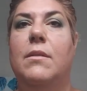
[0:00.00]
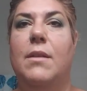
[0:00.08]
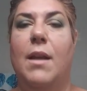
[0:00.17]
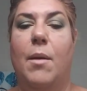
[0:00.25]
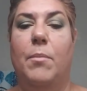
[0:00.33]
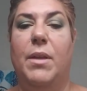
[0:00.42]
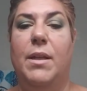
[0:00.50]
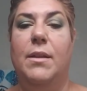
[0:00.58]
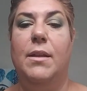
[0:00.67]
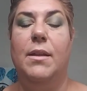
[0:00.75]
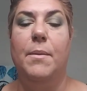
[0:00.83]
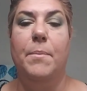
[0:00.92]
Now I'm
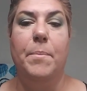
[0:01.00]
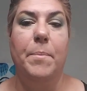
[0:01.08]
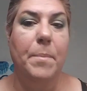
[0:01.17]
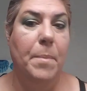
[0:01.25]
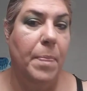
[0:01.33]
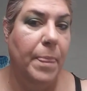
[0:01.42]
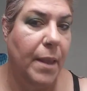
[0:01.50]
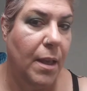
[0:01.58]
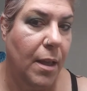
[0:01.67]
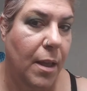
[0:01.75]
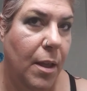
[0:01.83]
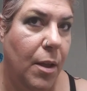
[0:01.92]
blended.
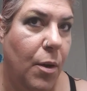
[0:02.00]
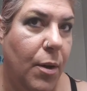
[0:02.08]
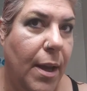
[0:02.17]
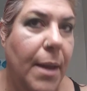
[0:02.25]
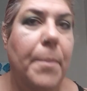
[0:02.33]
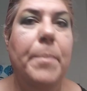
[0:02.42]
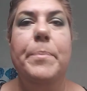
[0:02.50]
Okay?